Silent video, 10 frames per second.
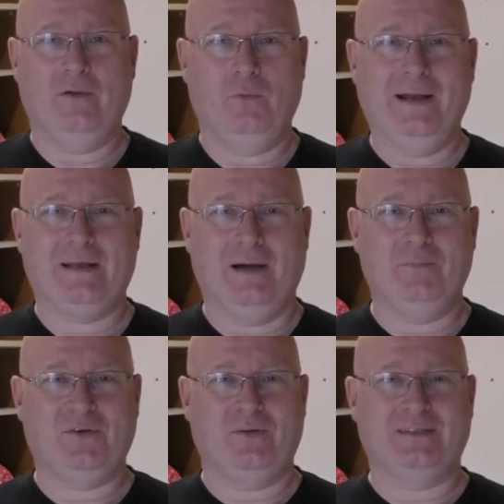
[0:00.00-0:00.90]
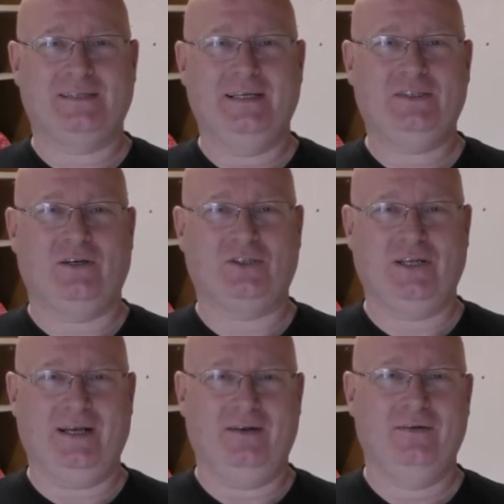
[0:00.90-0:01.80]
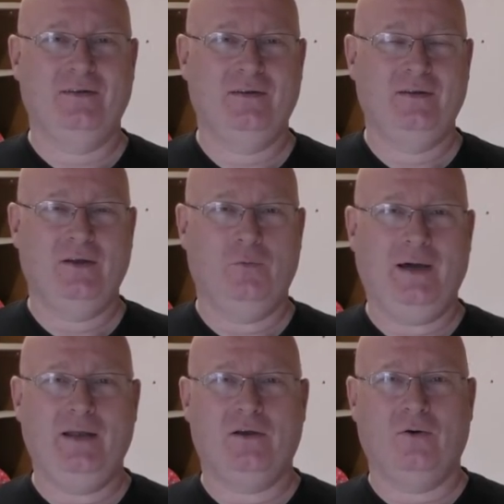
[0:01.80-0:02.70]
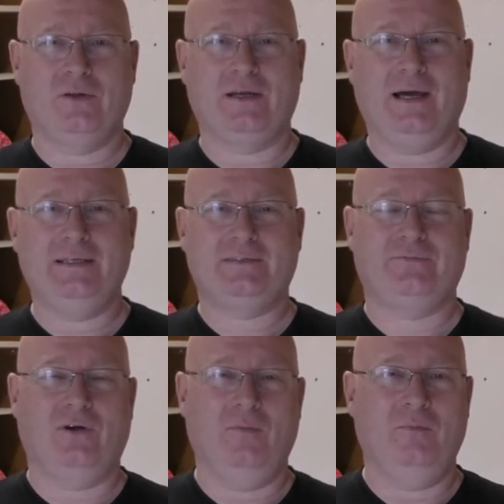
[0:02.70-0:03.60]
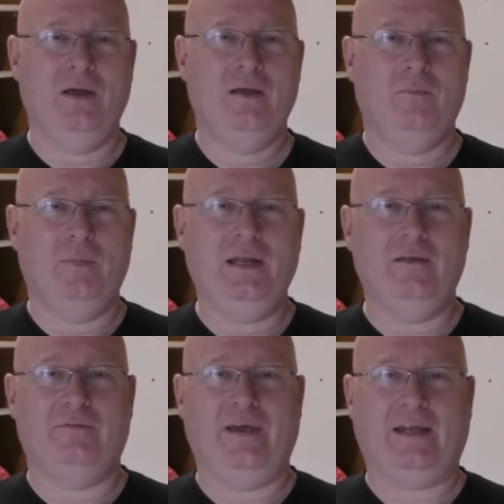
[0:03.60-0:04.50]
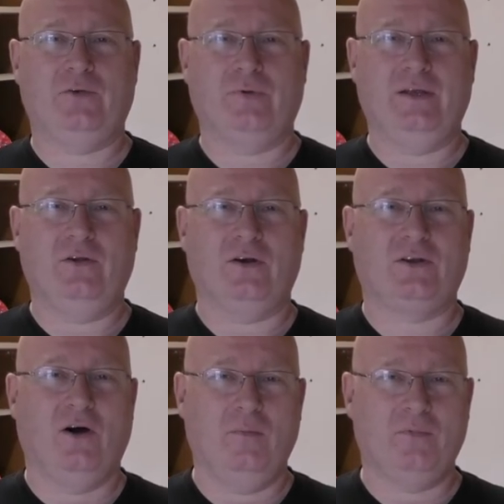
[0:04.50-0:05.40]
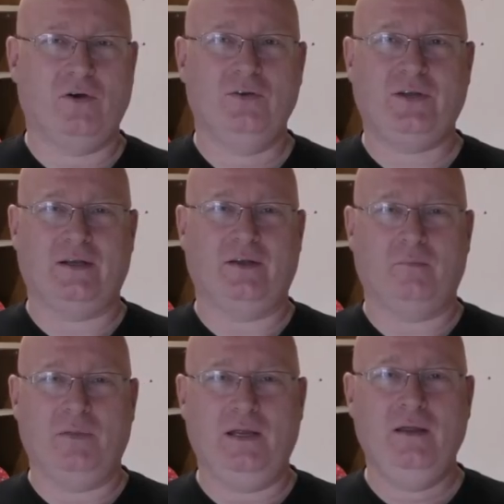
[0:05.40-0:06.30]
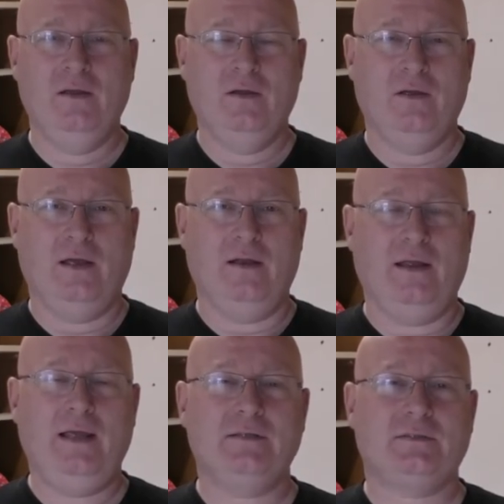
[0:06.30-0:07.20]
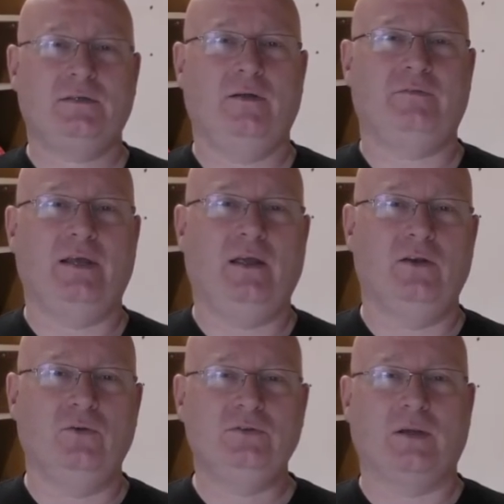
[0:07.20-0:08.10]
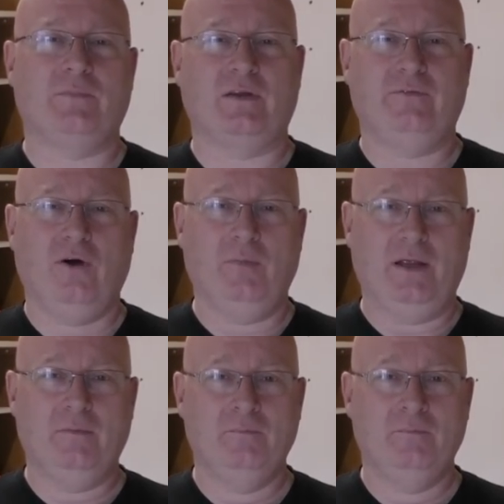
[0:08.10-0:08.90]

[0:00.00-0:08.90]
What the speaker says: Welcome to the Slingshot Channel. A while ago, the guys from Myminifactory.com contacted me and asked if they can do something for me.